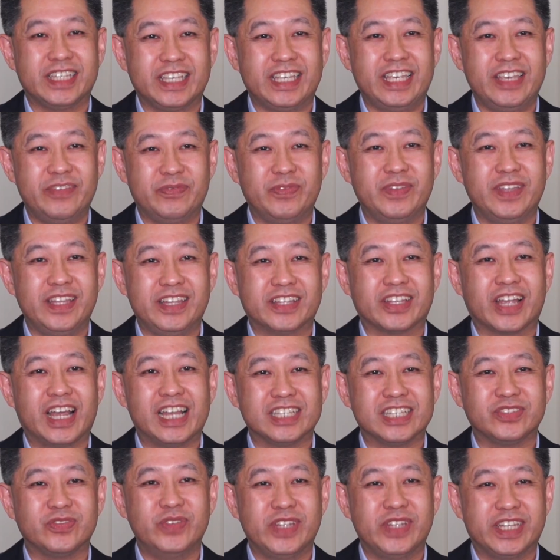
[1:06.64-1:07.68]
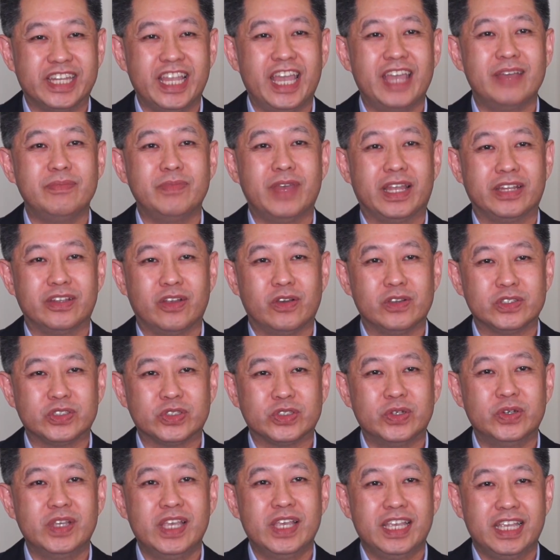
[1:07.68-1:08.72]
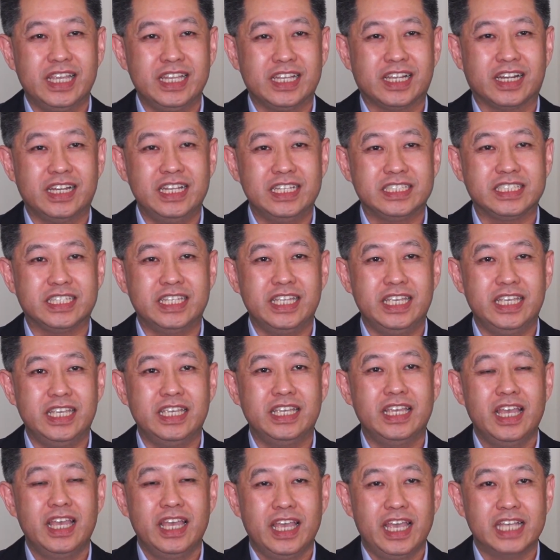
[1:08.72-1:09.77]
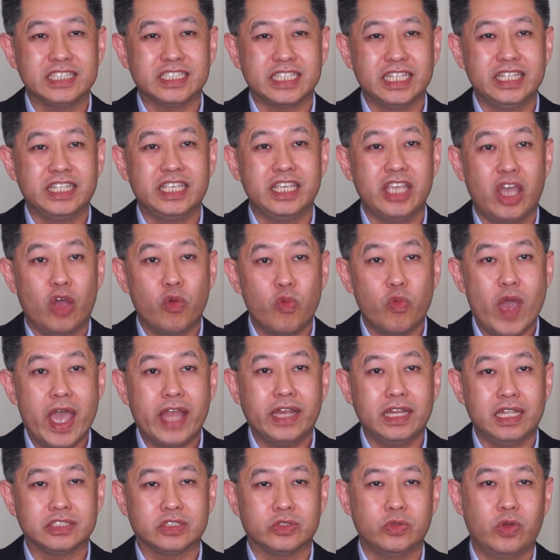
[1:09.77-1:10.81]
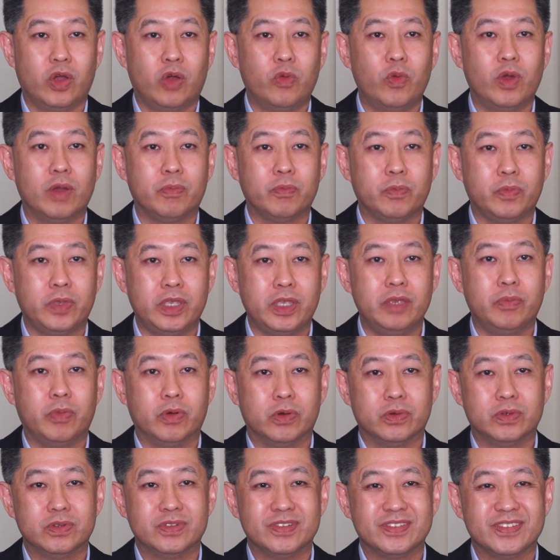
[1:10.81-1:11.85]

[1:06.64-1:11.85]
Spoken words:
keep in touch with them and also increase the S&T awareness to our people.